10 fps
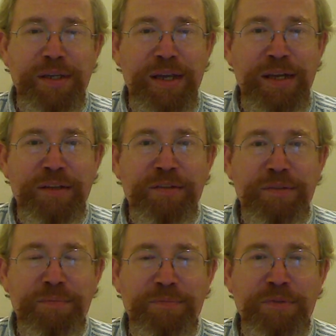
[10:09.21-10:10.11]
And
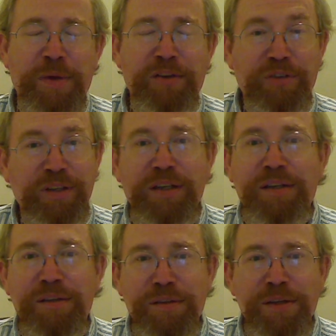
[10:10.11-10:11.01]
it's especially
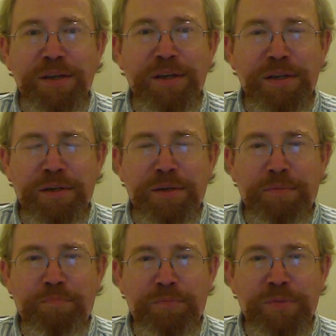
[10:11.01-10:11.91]

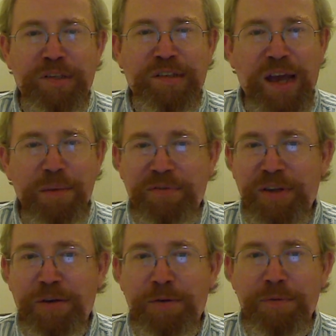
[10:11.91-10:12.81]
this time of
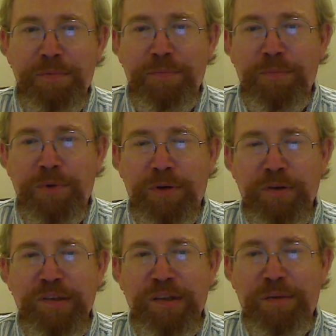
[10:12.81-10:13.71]
year, we're
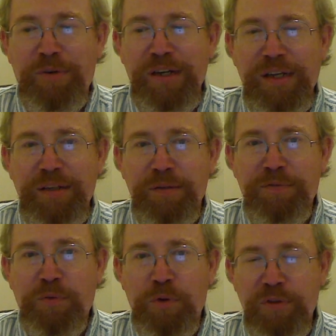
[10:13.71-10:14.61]
celebrating the
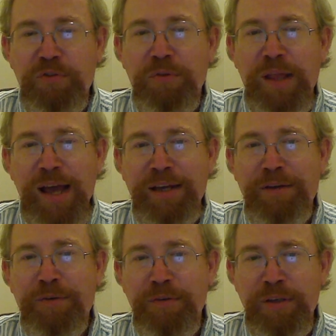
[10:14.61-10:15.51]
4th of July
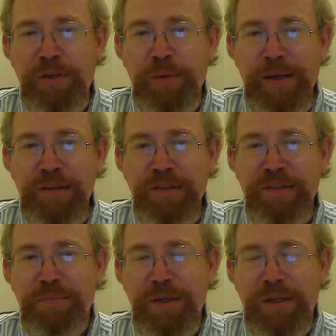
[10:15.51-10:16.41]
here in the U.S.,
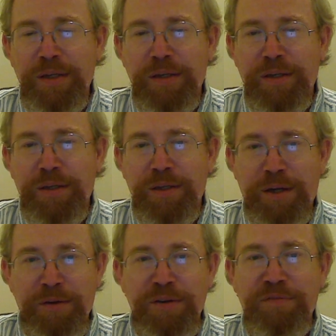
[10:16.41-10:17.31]

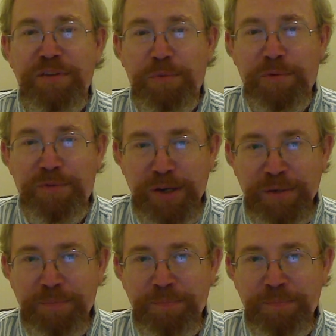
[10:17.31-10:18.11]
our individual freedom.